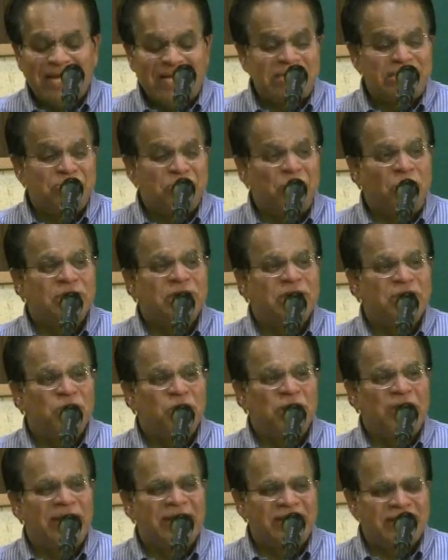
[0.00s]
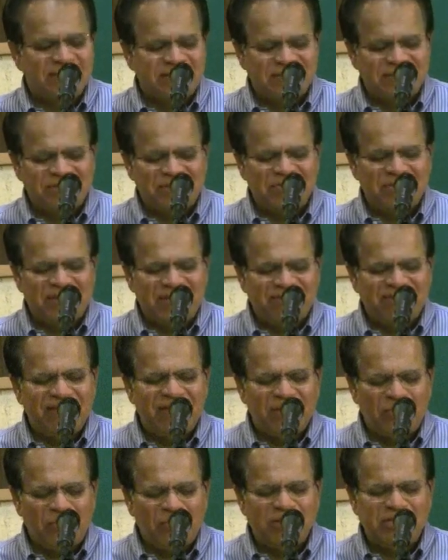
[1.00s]
He's more than willing to give
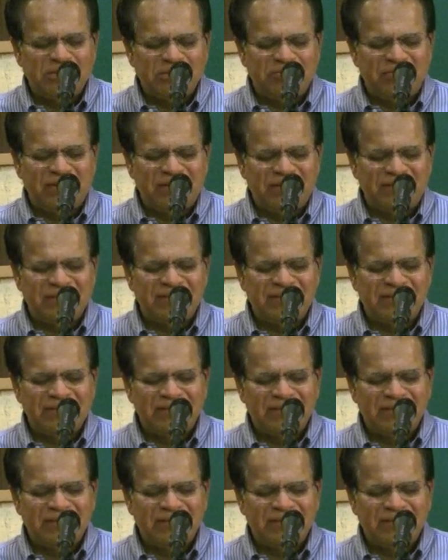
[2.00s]
that Holy Spirit.